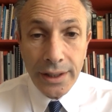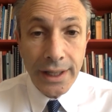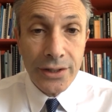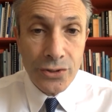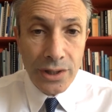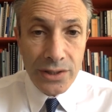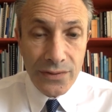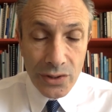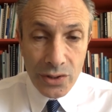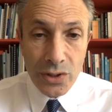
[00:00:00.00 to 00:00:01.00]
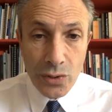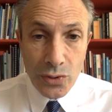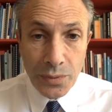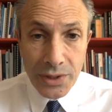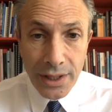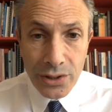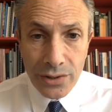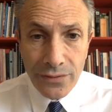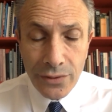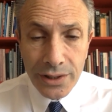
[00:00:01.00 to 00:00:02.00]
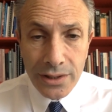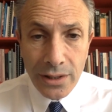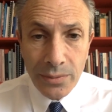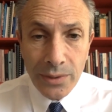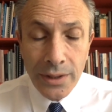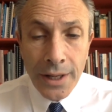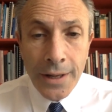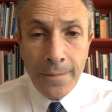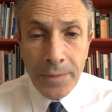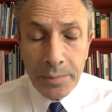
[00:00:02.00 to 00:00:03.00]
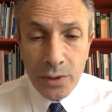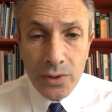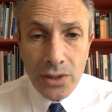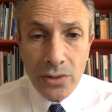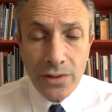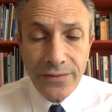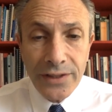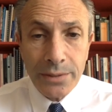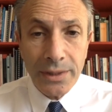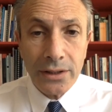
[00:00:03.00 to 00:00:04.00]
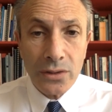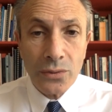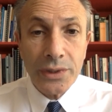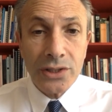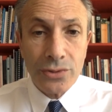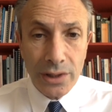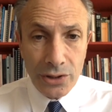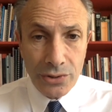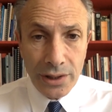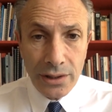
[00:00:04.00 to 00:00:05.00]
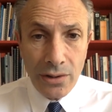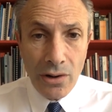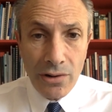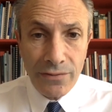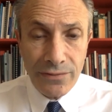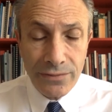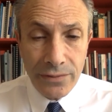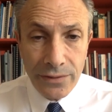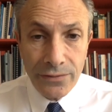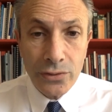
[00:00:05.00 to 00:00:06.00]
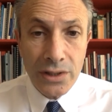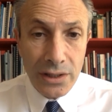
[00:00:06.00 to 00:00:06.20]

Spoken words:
cash transfers and social protection, for example, but also the fundamental restructuring of food